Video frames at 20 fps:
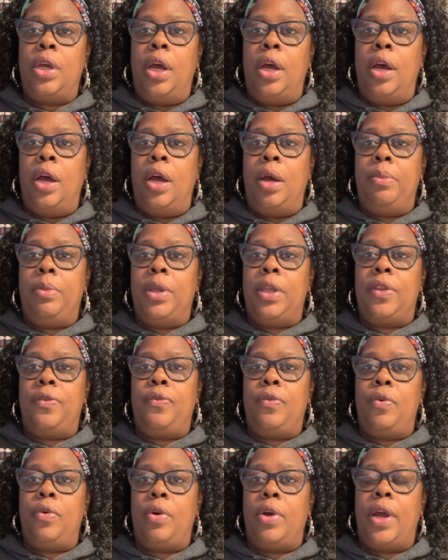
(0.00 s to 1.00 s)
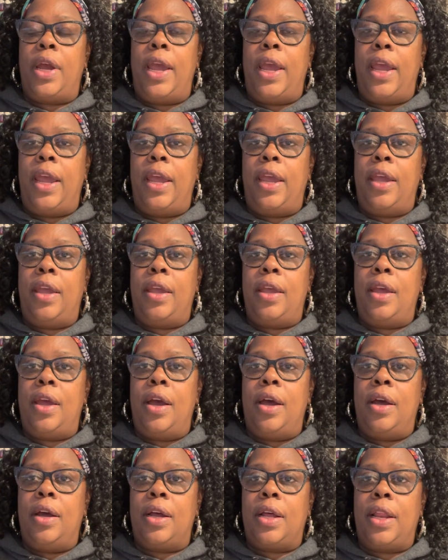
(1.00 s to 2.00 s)
Um, it's for a,
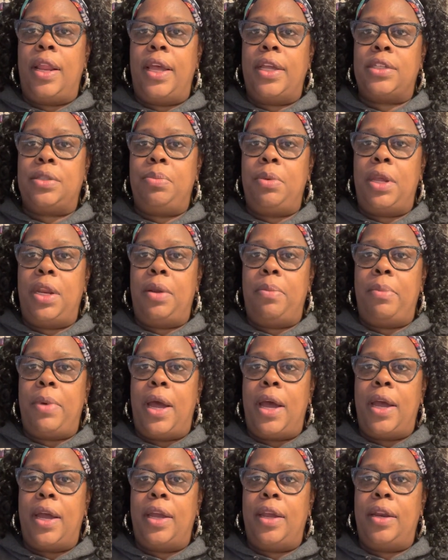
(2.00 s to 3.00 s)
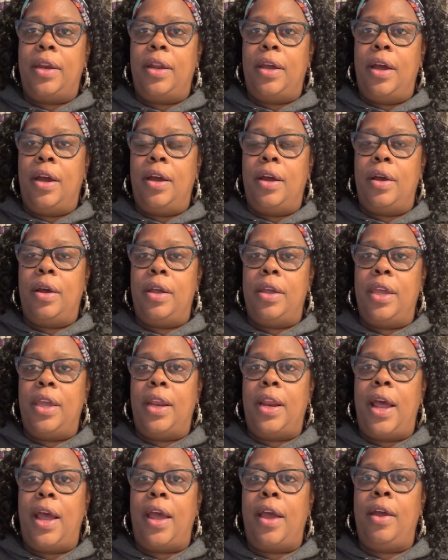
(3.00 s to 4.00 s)
a uh, classmate of mine. Uh, he
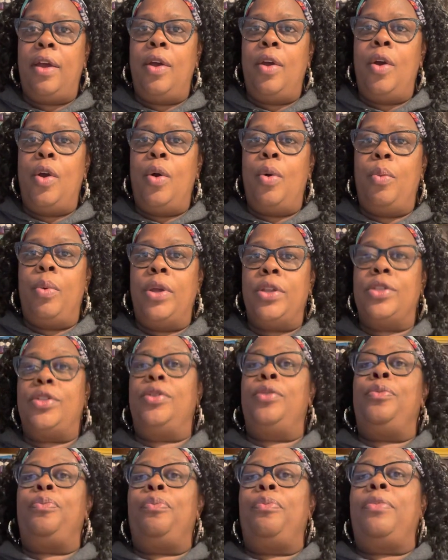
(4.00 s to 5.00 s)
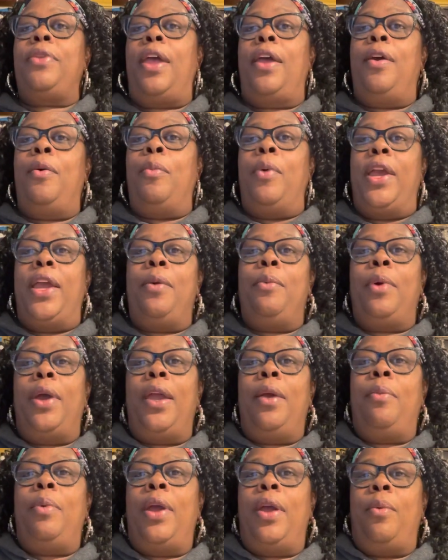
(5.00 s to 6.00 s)
and I went to, wait,
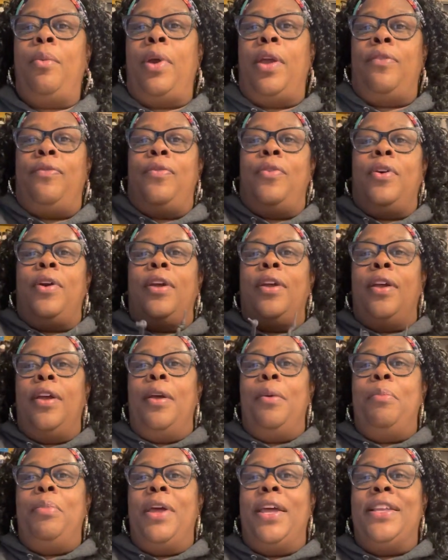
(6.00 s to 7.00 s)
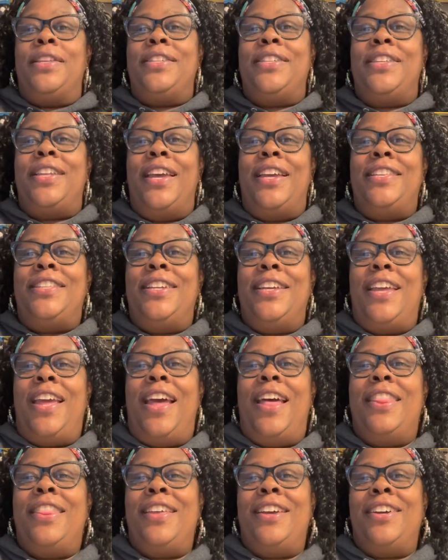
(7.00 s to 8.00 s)
wait, wait, wait for it. Penn State
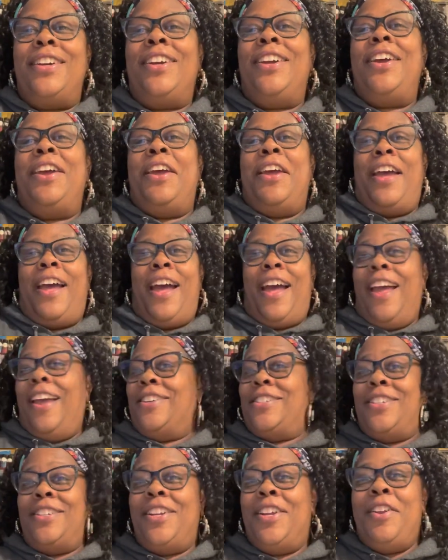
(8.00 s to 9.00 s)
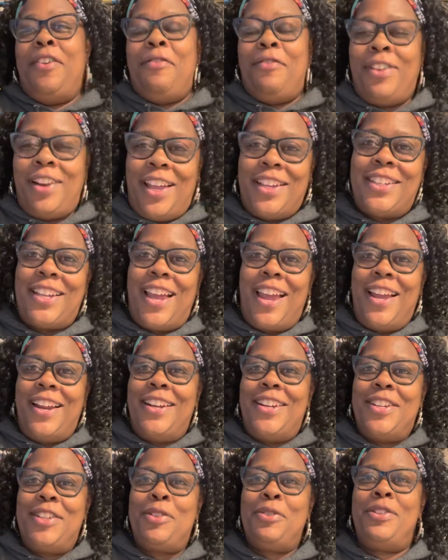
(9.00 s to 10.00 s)
together. I actually didn't even realize I had
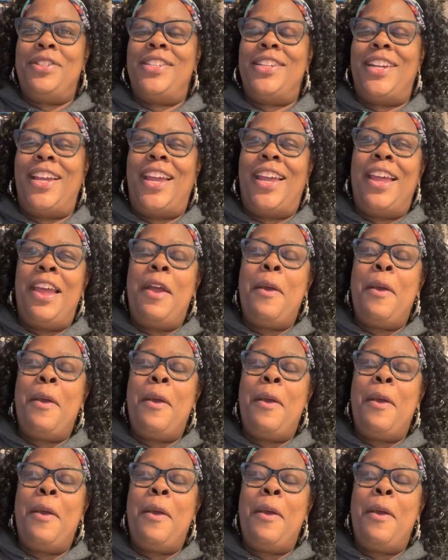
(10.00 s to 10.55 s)
this one today.